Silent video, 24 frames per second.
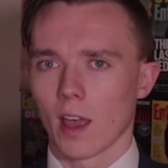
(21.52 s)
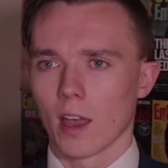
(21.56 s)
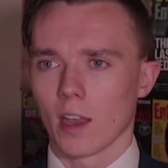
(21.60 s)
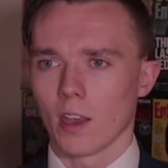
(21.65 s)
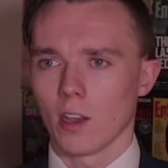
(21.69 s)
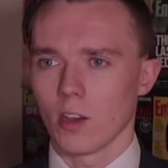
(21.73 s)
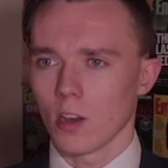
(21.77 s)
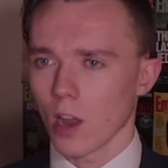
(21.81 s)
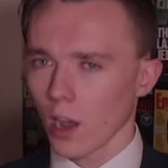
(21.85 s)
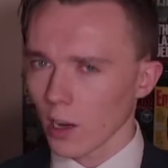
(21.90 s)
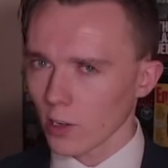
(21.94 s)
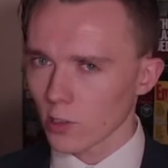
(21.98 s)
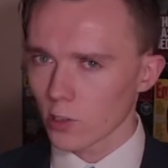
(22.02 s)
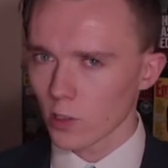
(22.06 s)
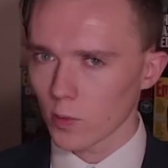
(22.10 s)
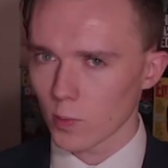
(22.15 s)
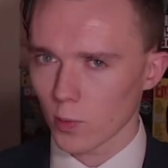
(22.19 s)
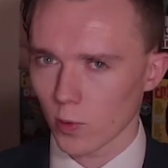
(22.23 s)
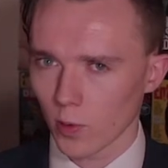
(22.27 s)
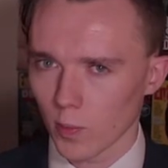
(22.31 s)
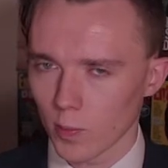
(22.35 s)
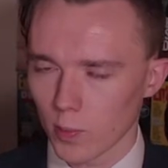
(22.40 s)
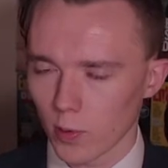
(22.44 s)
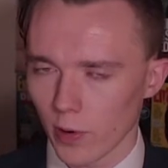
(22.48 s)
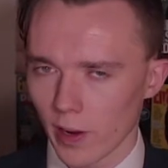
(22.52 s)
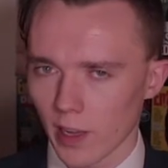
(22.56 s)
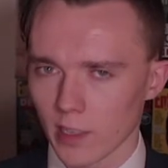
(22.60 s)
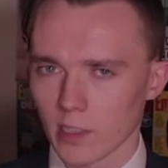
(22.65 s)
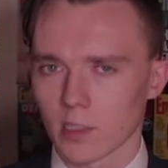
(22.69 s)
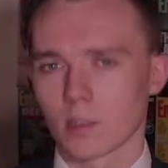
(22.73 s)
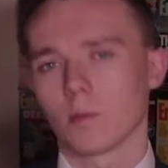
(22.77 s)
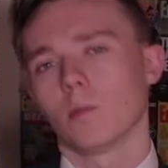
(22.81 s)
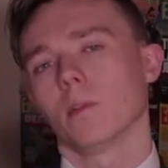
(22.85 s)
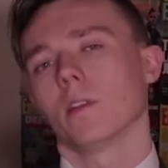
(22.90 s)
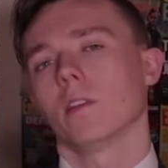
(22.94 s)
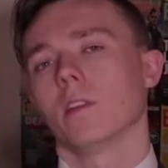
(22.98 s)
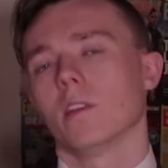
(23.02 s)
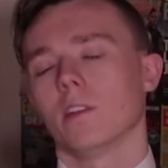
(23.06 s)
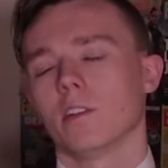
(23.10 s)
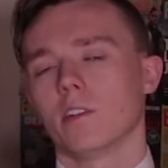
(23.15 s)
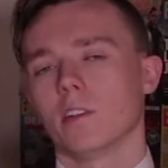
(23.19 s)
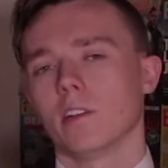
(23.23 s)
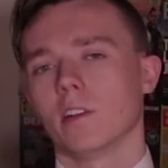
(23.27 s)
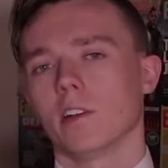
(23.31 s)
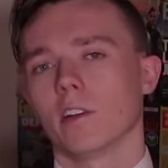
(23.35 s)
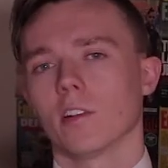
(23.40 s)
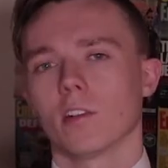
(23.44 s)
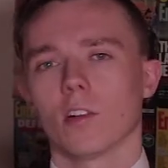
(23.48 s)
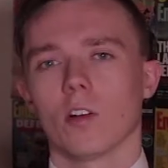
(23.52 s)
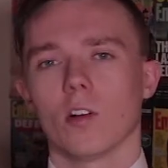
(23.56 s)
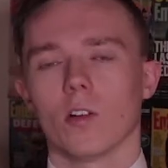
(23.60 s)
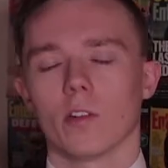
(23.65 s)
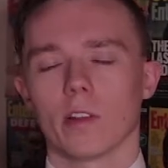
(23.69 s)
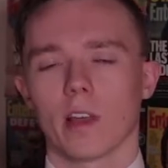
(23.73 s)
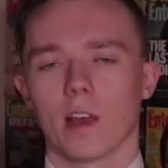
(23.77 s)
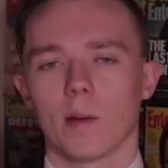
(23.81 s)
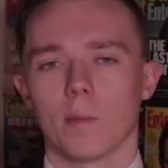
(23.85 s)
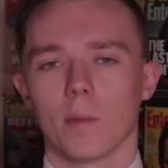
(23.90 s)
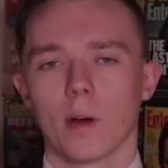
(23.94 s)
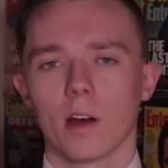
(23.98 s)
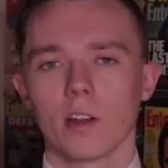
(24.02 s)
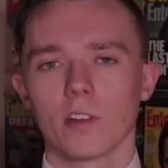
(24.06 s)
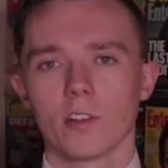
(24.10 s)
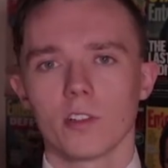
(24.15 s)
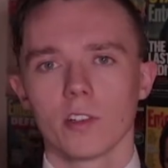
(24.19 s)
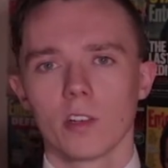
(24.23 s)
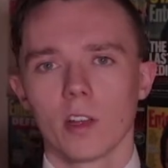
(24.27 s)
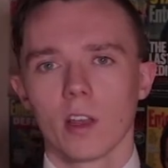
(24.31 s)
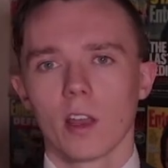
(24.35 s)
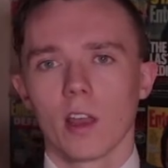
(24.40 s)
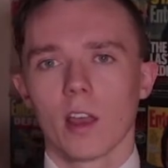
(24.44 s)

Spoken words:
Not super impressed with this year all that much.